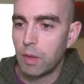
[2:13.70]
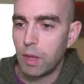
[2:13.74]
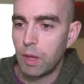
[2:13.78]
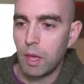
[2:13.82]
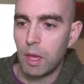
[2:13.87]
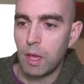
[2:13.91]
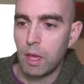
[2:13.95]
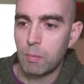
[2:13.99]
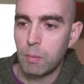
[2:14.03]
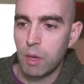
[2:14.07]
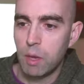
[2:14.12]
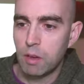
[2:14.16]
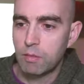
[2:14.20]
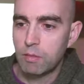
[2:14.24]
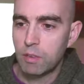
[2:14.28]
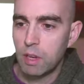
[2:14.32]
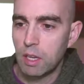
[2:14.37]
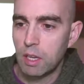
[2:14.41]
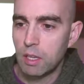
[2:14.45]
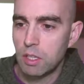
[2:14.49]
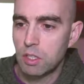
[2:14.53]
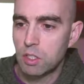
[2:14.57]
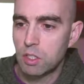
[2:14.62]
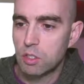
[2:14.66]

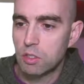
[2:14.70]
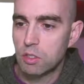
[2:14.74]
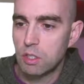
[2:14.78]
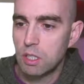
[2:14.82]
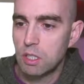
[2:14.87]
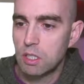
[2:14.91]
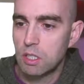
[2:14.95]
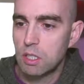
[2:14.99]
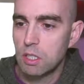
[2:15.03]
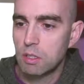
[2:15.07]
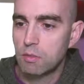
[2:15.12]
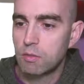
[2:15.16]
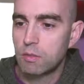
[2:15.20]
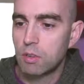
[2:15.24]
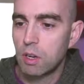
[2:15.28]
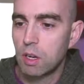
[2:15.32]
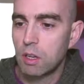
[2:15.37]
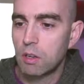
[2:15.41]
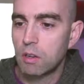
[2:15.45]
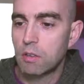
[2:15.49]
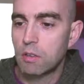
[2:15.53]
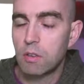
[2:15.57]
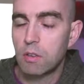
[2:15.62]
MF83 did find it.